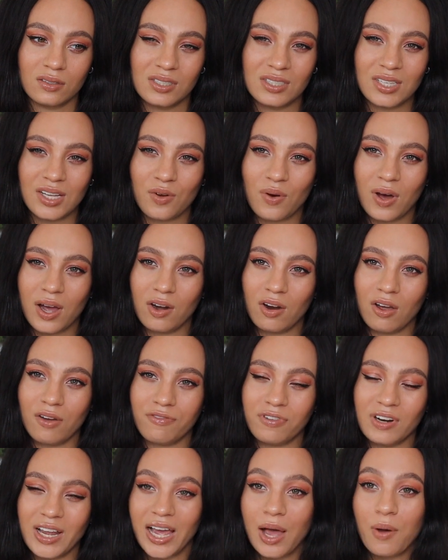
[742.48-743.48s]
Is that quite a
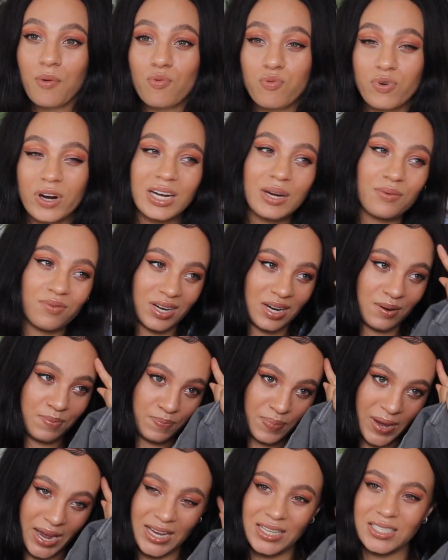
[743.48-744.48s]
lot for like a really
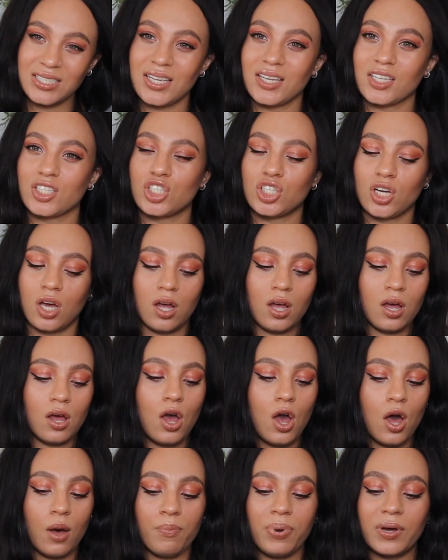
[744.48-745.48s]
basic shirt?
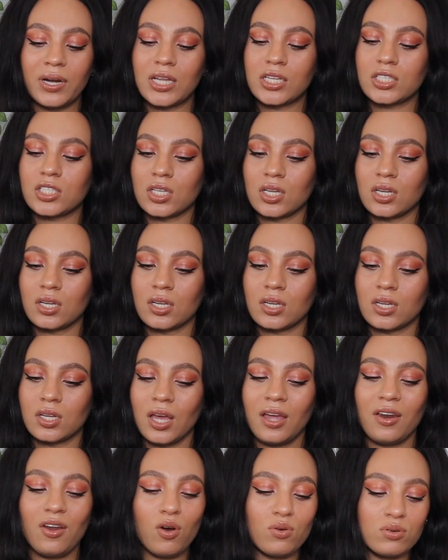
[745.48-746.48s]
But
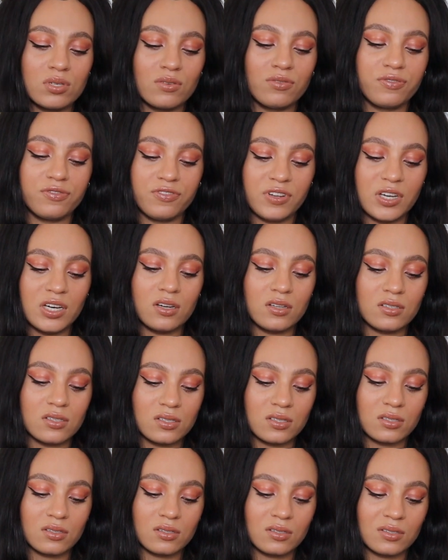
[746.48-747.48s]
it also
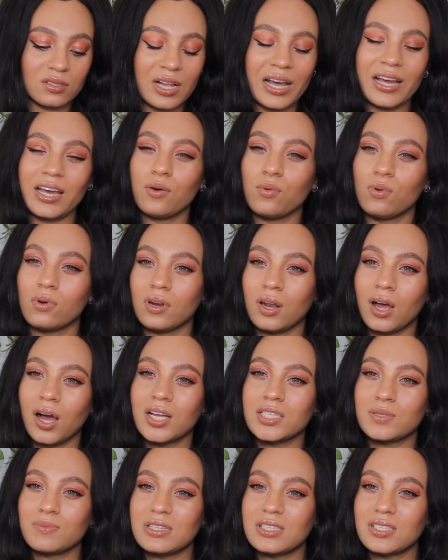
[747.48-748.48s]
feels like it will
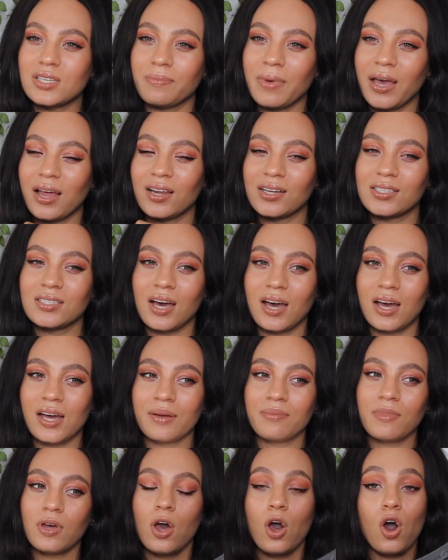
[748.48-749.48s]
last me some hella
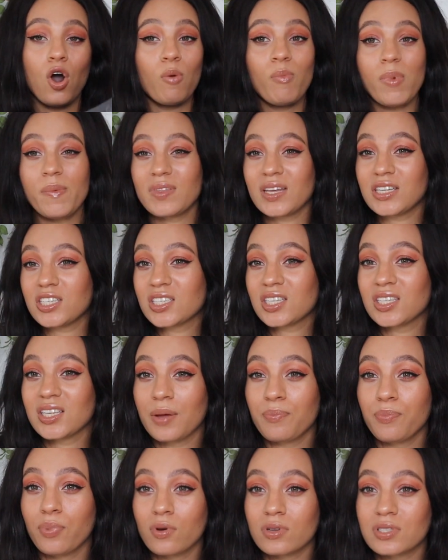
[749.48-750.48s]
time. Or maybe that's just because
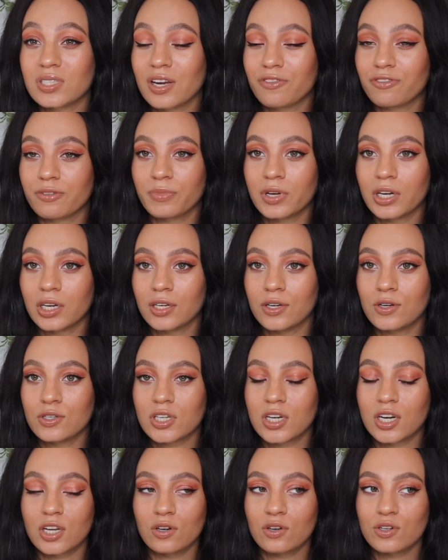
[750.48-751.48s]
I bought stuff from
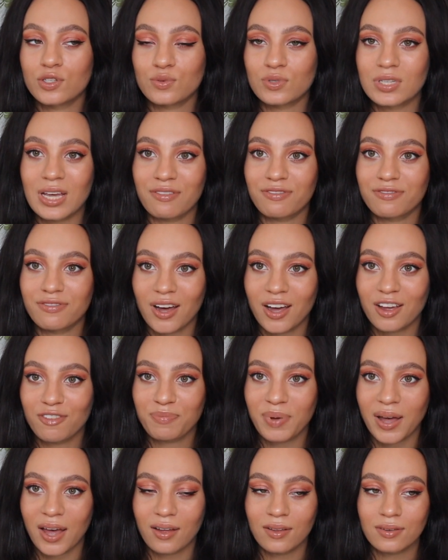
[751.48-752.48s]
Collusion, and Collusion was like £5.
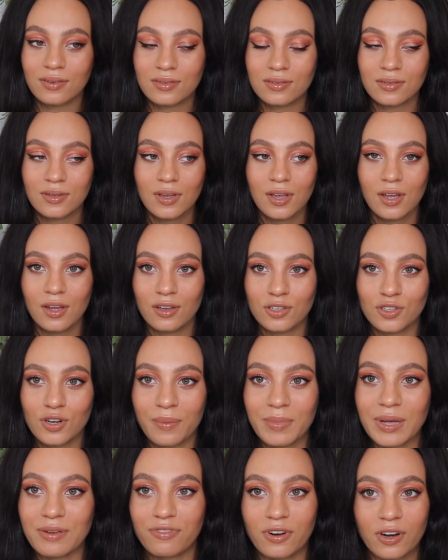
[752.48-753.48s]
Do
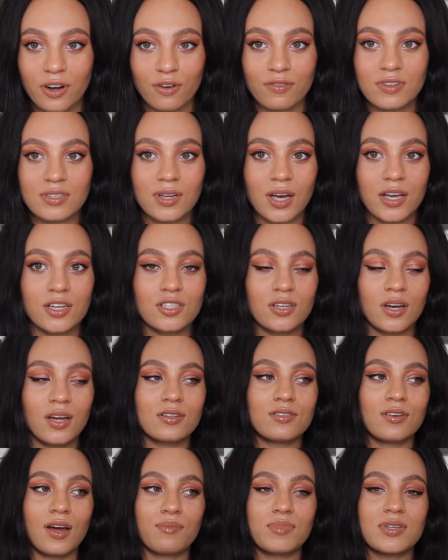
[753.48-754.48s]
you know what I mean? For an oversized
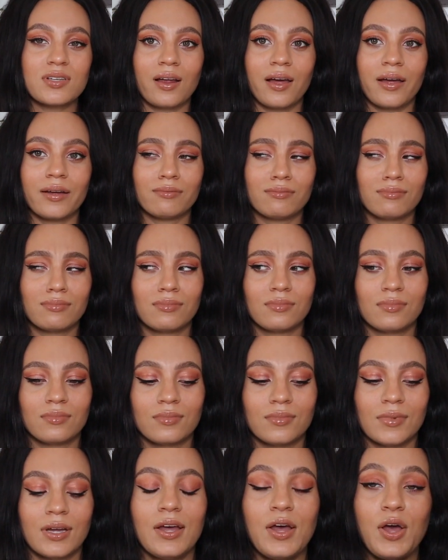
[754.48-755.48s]
shirt. So I'm just like,
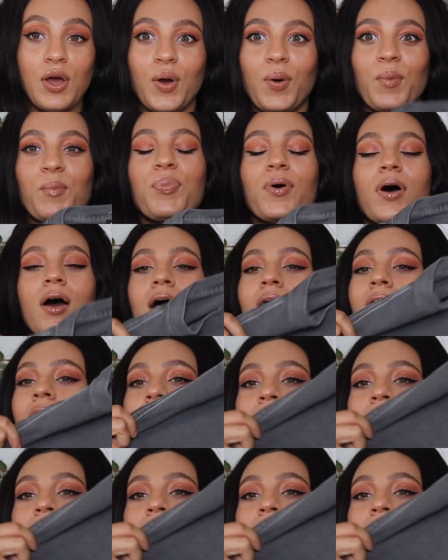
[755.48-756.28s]
but